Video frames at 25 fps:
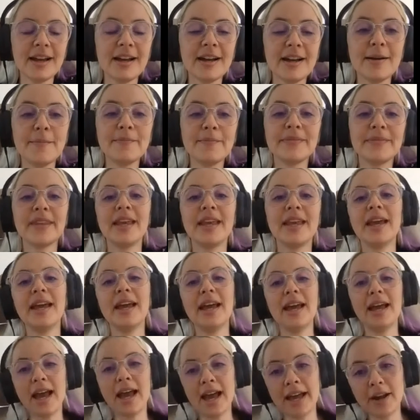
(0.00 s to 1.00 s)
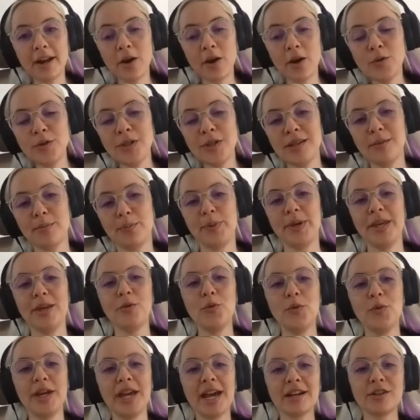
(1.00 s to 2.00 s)
Um, at
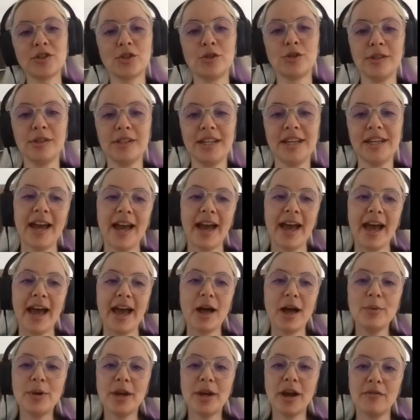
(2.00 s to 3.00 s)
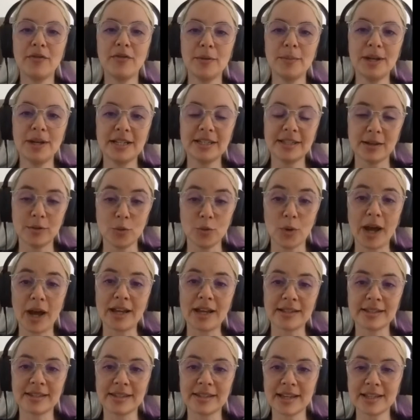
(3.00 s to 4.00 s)
OCP, we actually help governments and
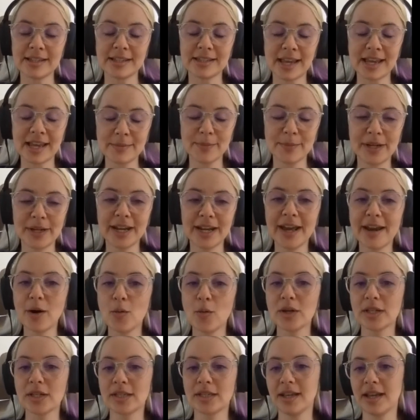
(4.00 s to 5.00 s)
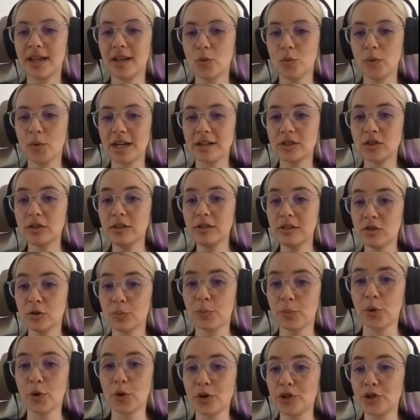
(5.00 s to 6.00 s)
as, as, as mariana was saying we actually
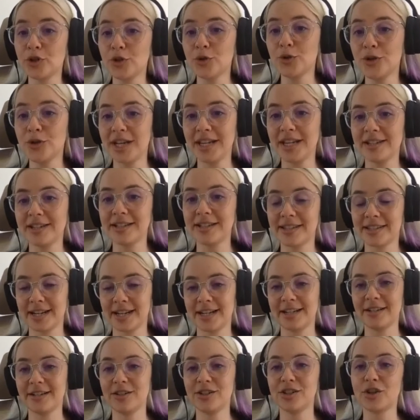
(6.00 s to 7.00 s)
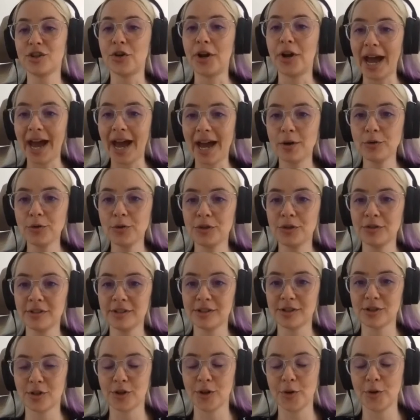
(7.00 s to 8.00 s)
support two data standards on how to
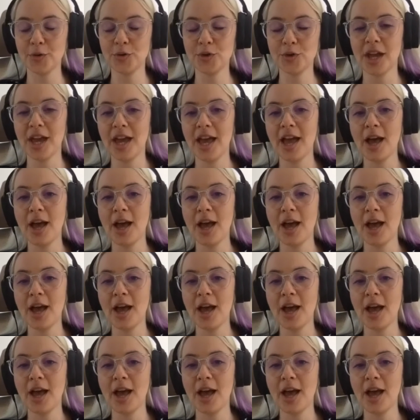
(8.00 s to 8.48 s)
disclose